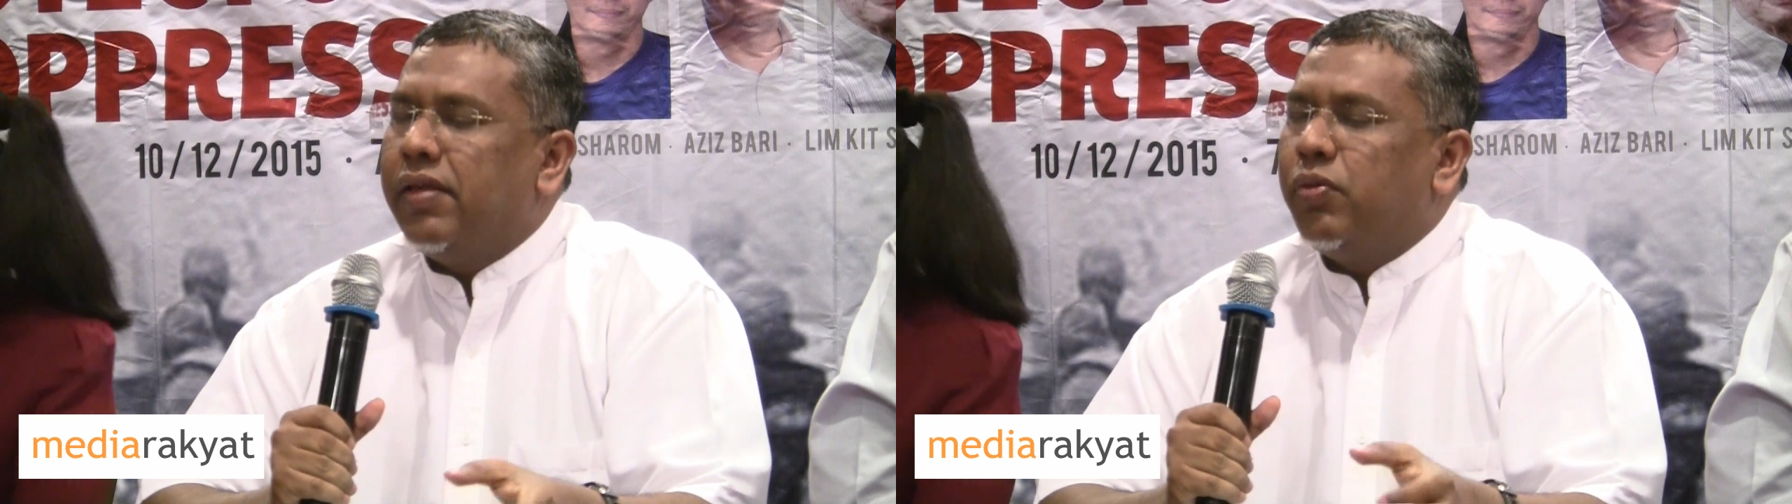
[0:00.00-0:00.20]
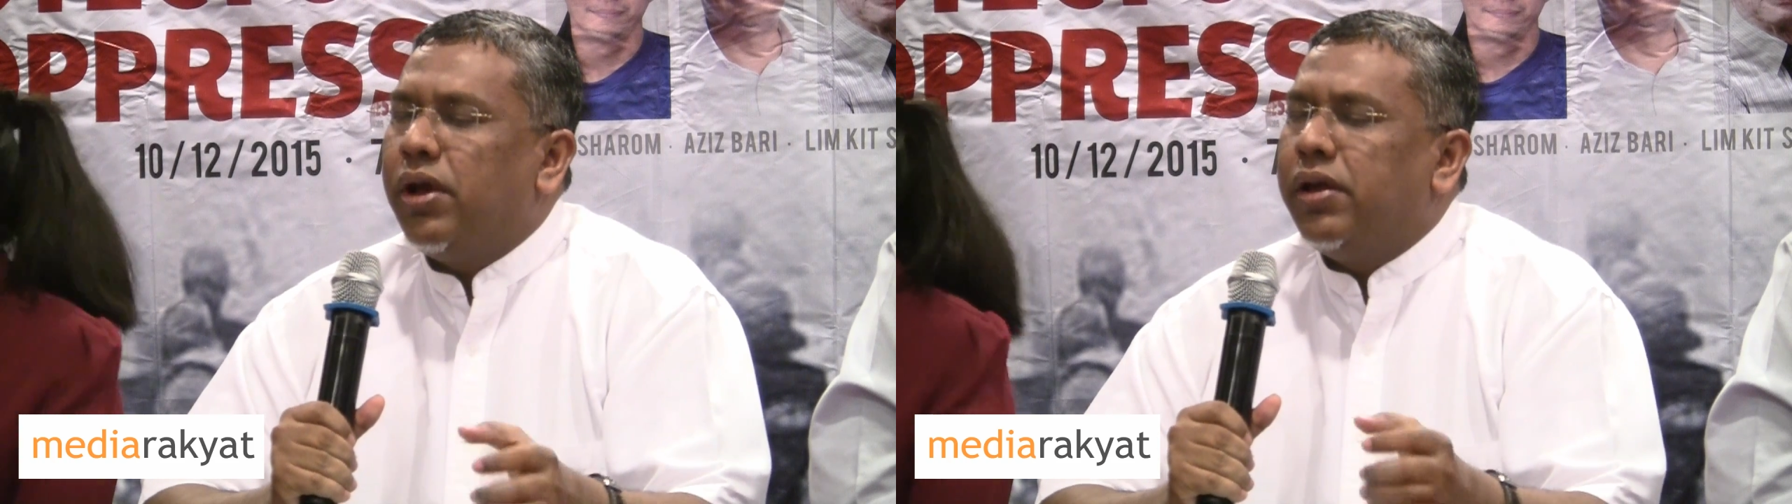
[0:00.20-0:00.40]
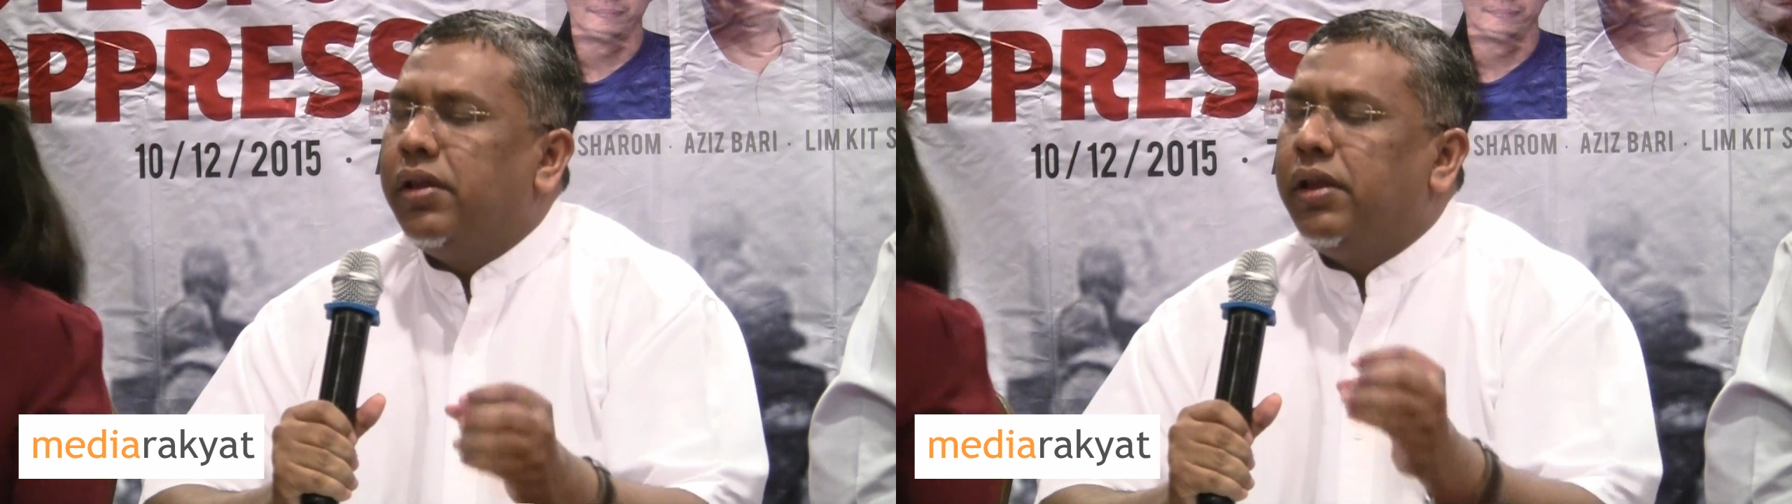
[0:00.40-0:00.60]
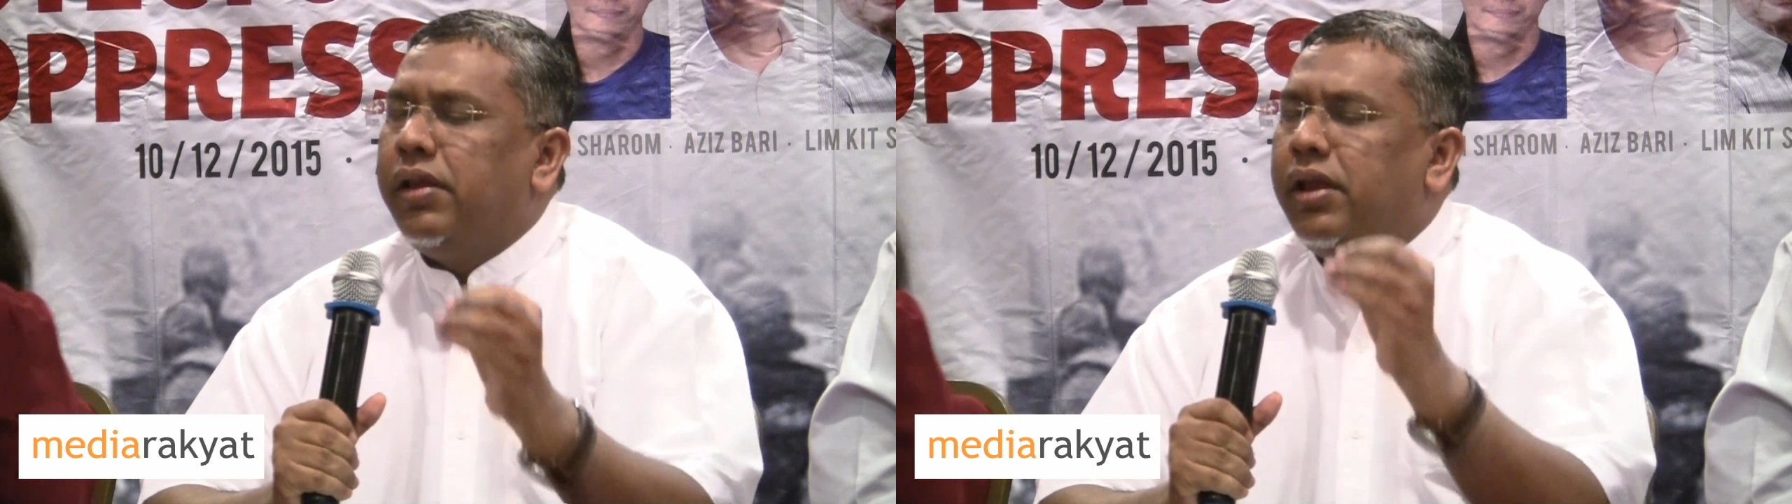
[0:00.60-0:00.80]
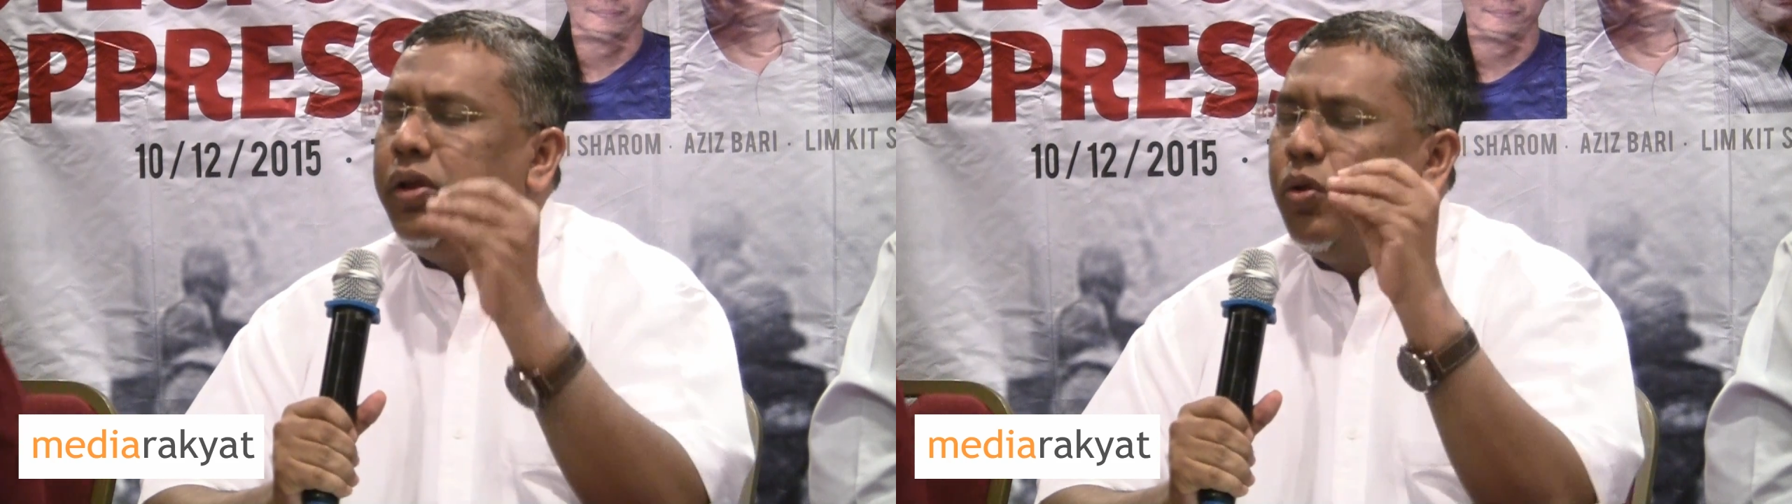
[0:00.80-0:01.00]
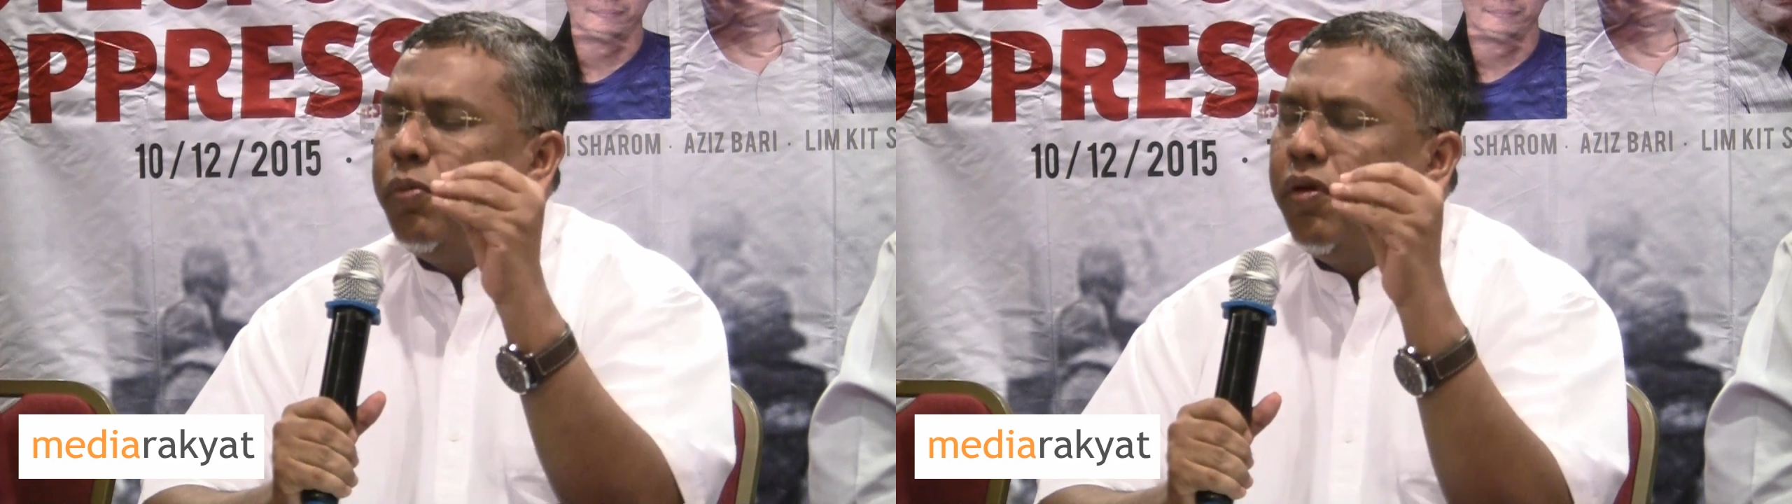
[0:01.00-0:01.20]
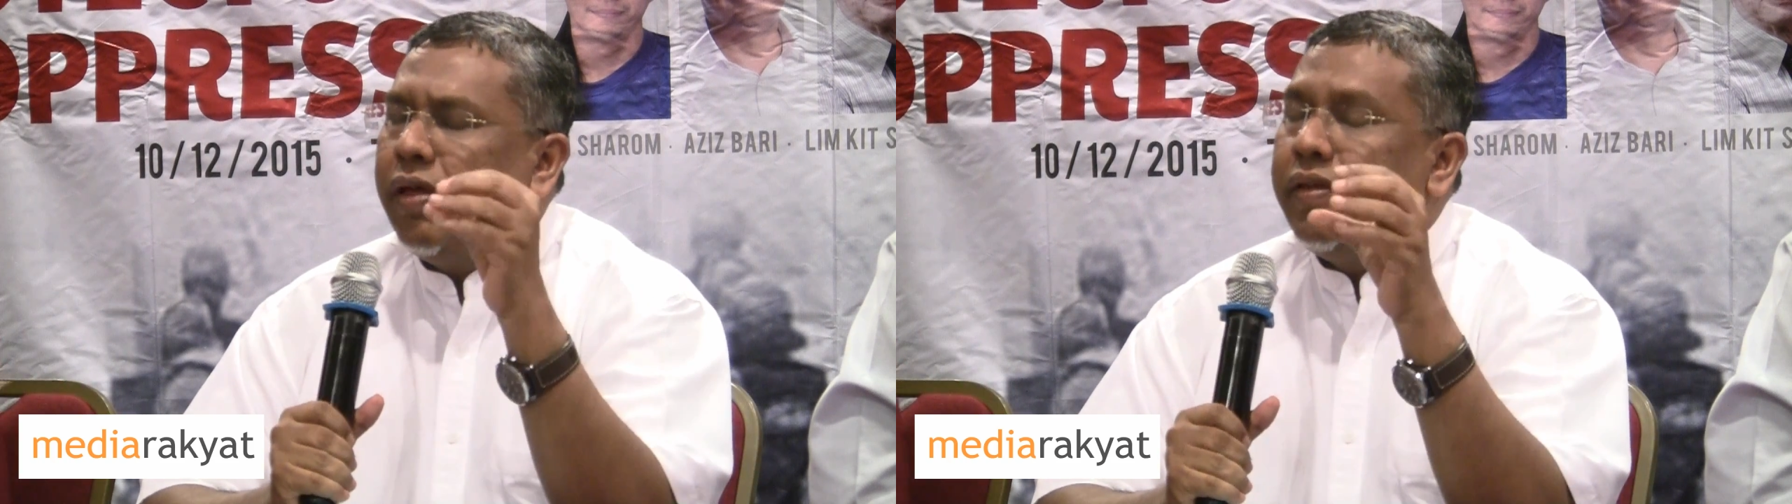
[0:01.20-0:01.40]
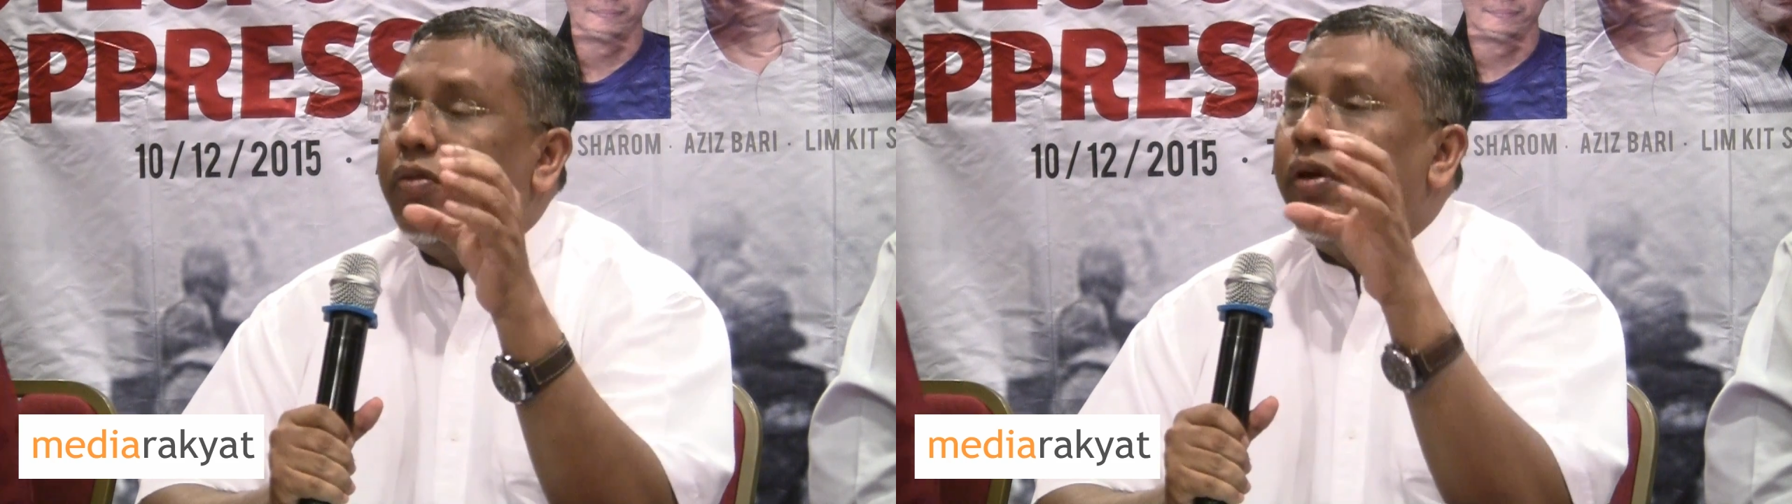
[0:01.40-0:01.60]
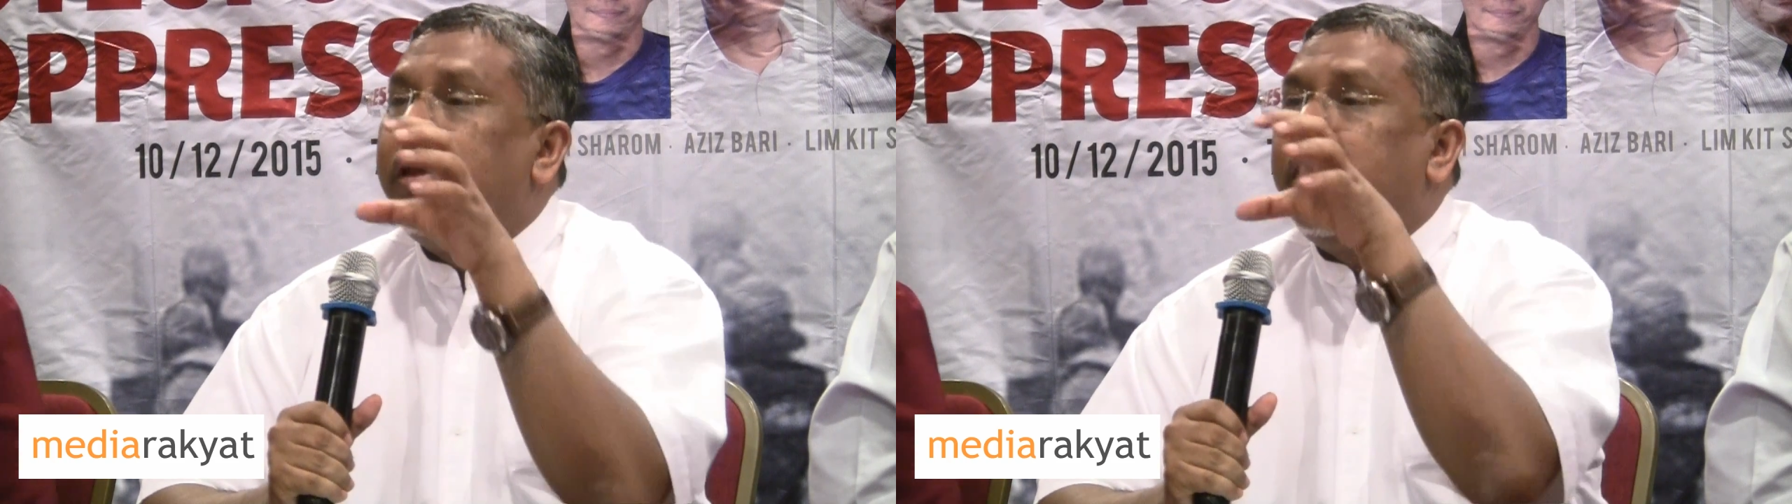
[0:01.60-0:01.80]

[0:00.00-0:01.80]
That's why they knew about that. That's why